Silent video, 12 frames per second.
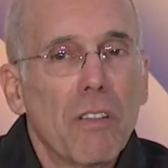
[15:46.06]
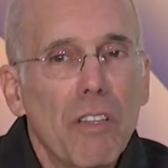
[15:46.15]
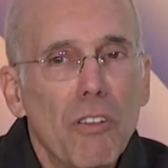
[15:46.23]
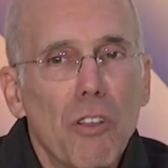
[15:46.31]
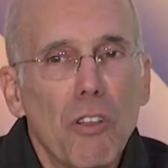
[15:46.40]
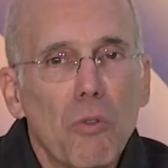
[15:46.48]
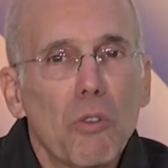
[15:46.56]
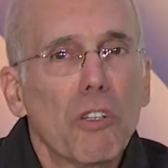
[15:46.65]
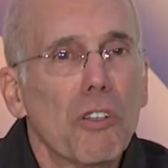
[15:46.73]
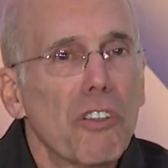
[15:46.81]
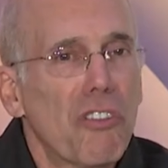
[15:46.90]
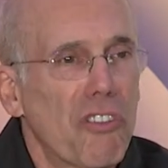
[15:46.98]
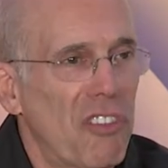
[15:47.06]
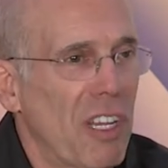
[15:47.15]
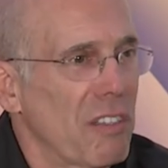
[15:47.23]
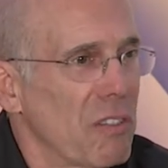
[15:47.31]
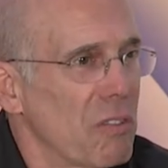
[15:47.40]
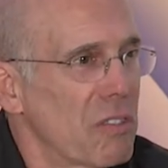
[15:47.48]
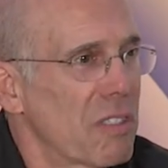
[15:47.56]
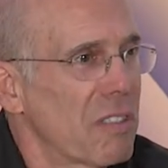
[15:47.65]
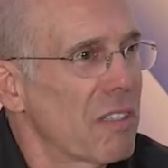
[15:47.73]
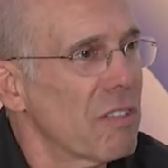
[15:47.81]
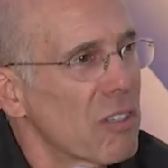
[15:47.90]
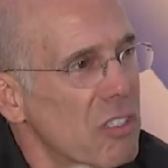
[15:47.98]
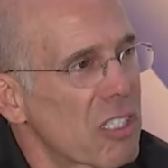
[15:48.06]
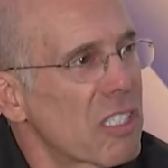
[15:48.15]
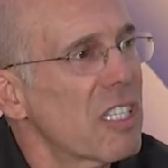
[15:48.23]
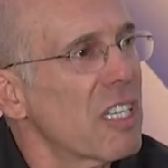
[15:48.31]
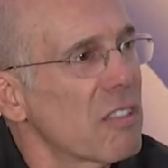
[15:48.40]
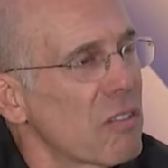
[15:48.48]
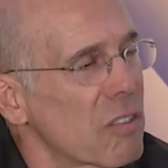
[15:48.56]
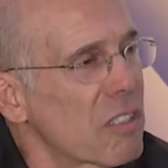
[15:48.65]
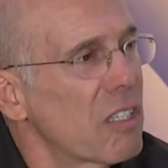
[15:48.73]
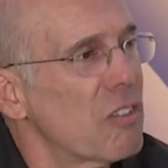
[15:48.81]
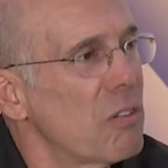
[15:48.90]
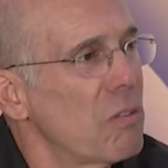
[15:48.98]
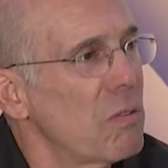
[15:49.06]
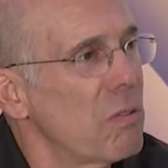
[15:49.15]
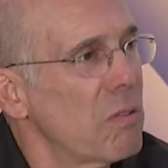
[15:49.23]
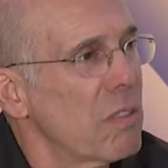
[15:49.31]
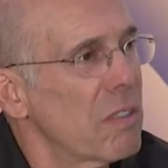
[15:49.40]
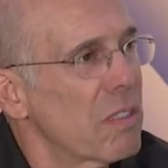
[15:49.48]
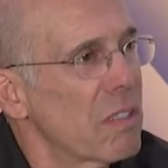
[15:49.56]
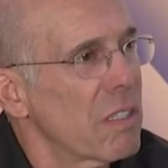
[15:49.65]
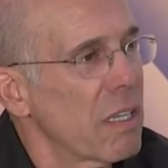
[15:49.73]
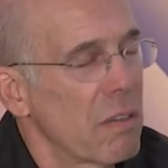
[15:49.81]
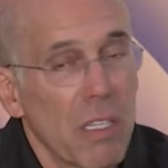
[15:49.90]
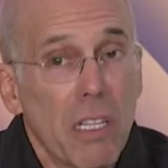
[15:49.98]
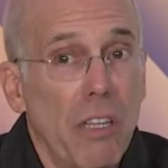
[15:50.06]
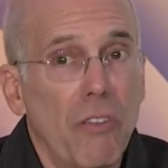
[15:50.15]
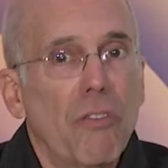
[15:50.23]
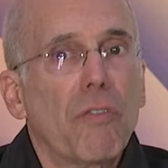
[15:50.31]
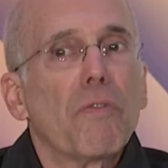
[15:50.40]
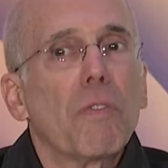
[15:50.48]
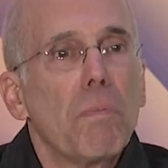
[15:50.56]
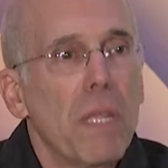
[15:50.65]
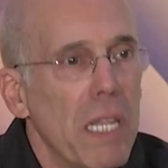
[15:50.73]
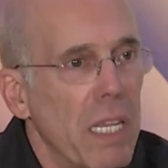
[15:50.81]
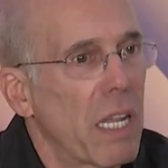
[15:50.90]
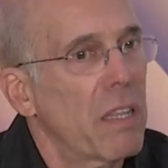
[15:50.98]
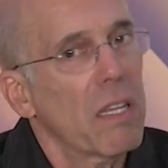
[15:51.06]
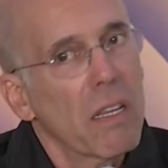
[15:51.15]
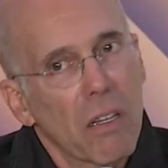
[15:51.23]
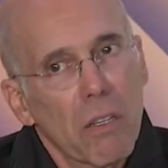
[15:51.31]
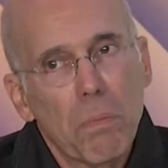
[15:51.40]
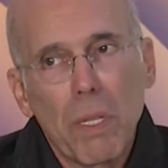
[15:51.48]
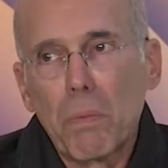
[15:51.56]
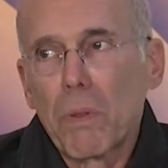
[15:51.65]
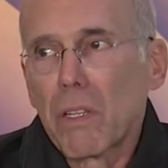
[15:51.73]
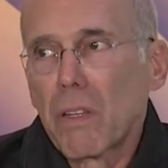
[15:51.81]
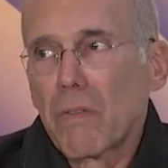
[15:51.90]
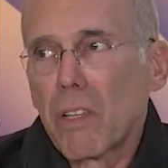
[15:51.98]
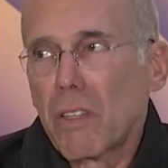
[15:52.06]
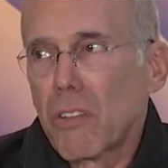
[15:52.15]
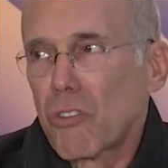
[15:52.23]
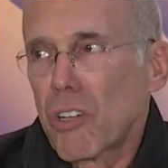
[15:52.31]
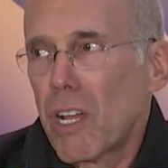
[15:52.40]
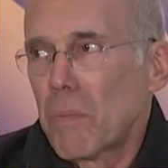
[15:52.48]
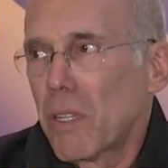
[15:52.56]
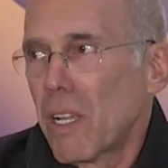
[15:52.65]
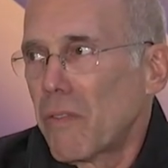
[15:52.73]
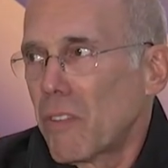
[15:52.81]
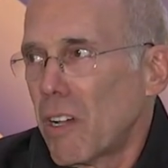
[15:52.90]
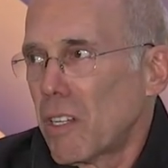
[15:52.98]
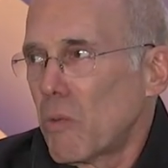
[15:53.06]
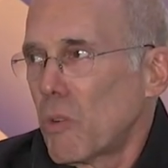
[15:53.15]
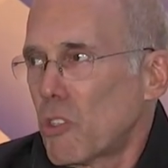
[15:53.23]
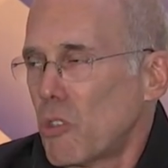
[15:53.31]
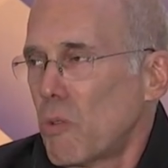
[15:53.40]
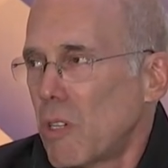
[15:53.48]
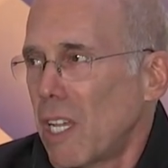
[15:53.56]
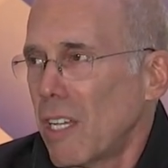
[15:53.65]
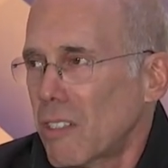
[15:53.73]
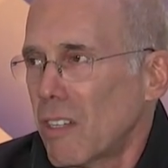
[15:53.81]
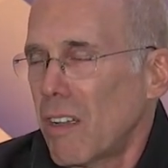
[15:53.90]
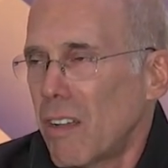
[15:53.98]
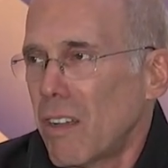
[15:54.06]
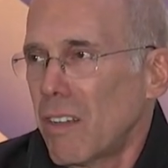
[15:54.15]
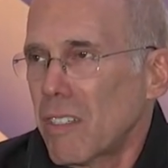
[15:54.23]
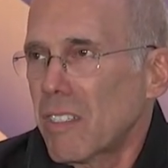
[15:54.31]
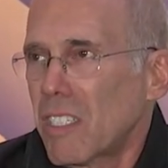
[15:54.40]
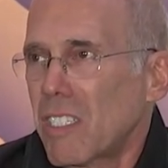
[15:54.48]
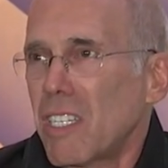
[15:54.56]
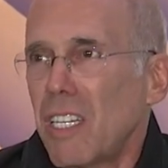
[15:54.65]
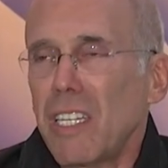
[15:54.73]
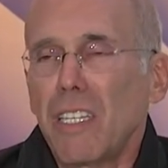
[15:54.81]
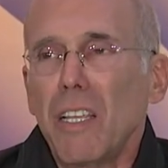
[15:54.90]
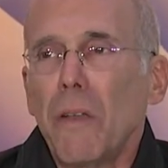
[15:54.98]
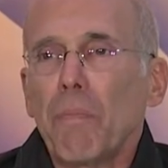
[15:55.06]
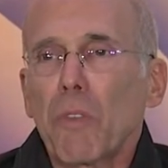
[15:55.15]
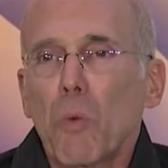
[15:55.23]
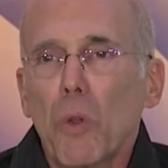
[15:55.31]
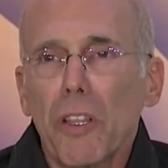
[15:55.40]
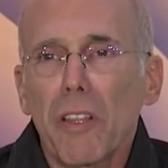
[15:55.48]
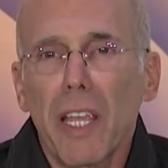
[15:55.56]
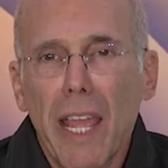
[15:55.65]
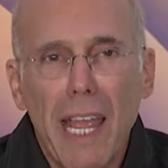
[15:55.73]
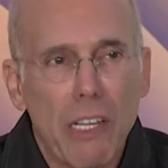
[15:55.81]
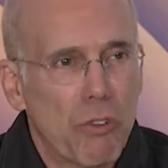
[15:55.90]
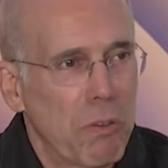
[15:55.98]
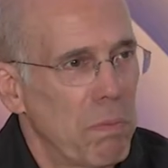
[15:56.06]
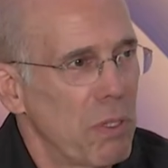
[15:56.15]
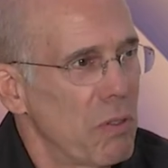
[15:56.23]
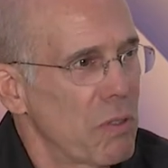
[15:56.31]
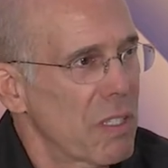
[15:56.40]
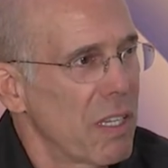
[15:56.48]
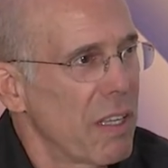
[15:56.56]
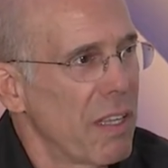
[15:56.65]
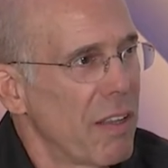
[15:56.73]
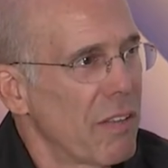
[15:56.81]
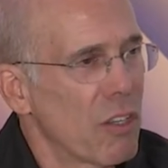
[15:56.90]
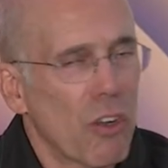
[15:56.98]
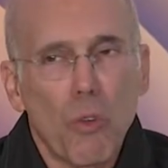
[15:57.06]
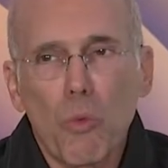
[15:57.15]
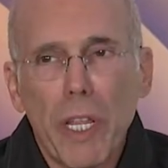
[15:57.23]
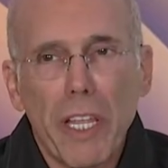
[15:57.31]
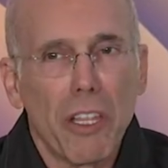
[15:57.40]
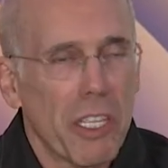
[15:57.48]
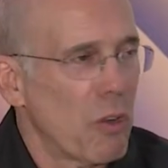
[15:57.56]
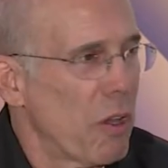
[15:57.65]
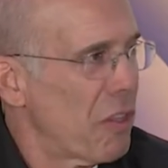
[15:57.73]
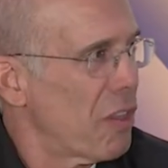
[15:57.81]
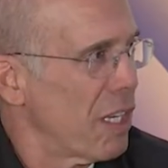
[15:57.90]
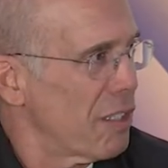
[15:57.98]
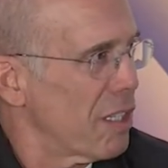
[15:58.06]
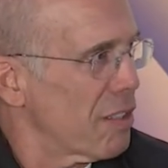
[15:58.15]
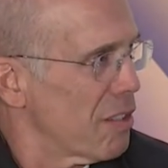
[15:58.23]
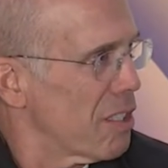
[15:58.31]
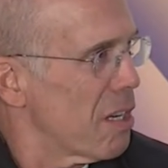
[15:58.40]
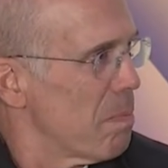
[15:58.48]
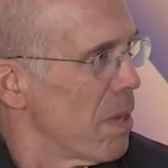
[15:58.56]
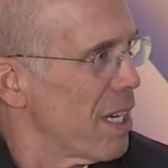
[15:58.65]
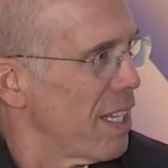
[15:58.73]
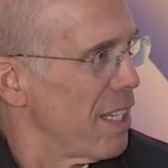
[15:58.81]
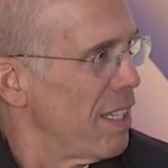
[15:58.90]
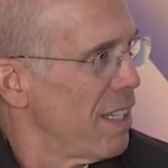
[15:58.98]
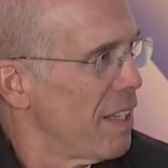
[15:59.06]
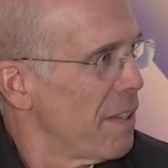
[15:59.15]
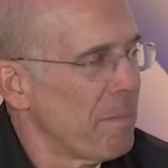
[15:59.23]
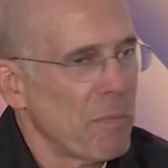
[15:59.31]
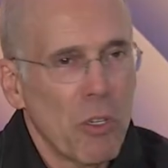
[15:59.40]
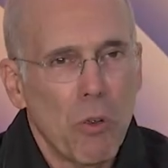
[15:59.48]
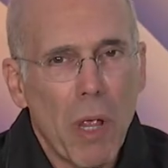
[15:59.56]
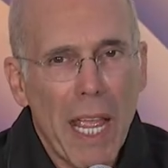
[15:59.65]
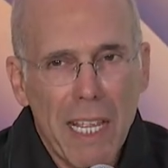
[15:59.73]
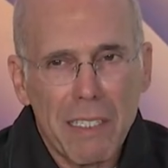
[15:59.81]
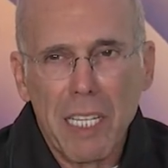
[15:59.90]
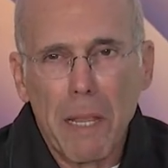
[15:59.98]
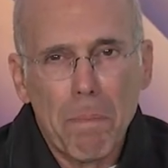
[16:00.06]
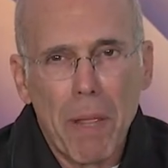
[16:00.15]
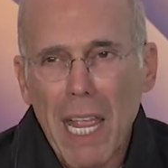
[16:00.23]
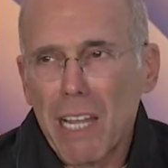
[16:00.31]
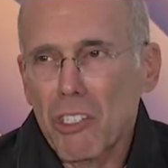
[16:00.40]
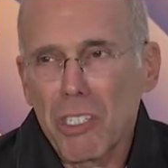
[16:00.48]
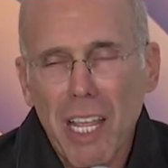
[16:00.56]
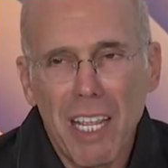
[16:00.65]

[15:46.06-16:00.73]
you know, you learn the signals. There are signals that you, that at least for me, and I think other people that have done the job that I've done, in which you get to see what are the attributes that are real and authentic to somebody who has that passion,